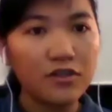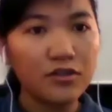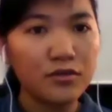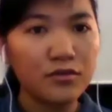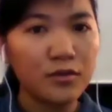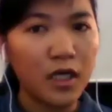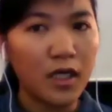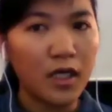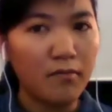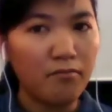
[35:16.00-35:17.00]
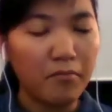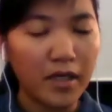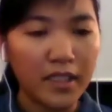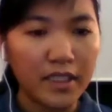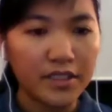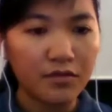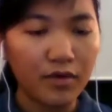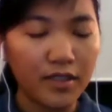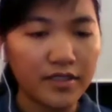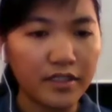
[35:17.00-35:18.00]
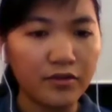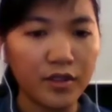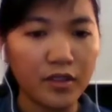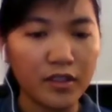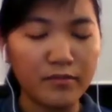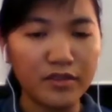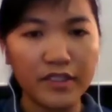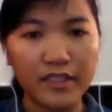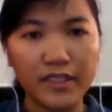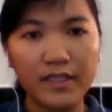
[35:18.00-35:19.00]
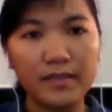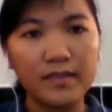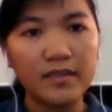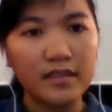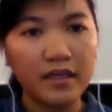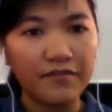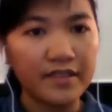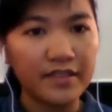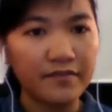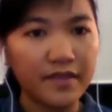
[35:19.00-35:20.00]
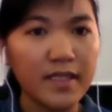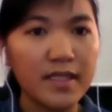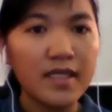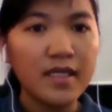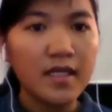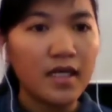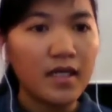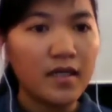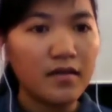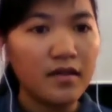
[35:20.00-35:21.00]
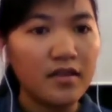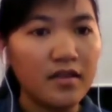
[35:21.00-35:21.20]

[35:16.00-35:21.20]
to manage waste in rural community effectively. Uh,